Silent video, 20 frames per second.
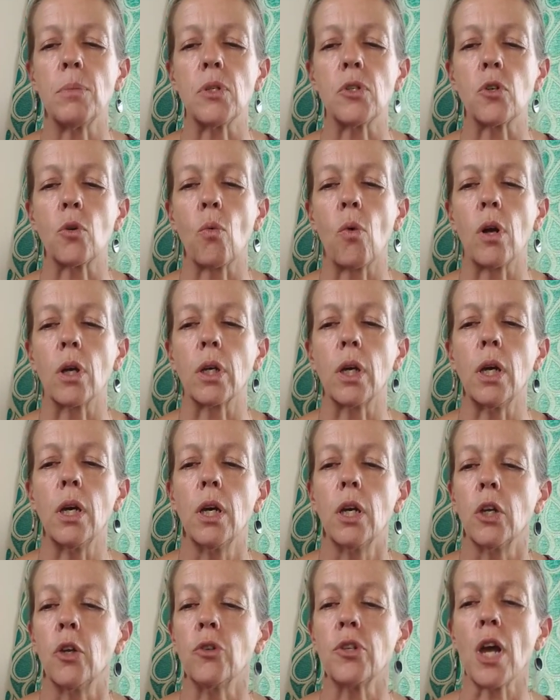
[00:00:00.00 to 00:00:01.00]
Everybody, I
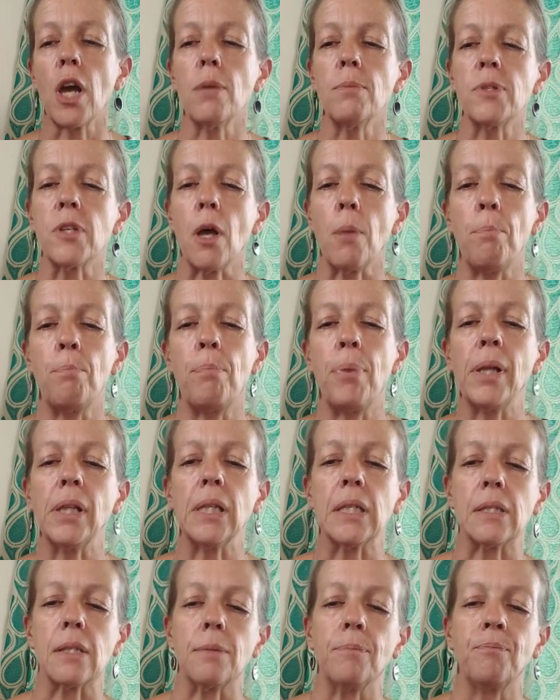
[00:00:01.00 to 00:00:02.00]
had a funny thought.
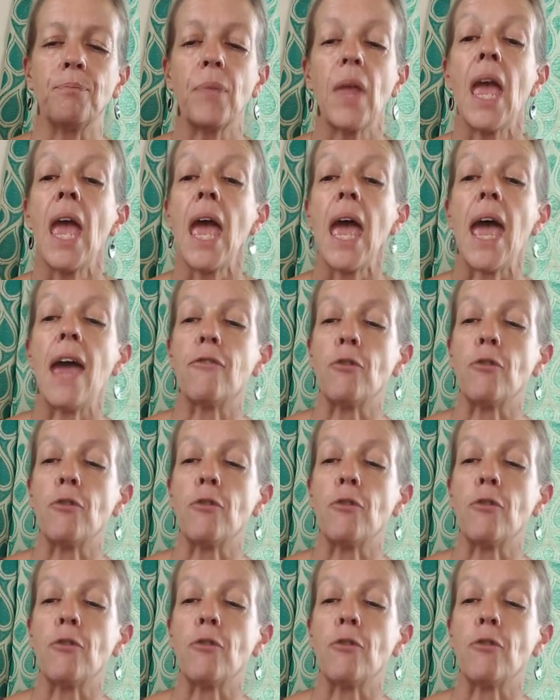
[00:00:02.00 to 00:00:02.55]
There I was,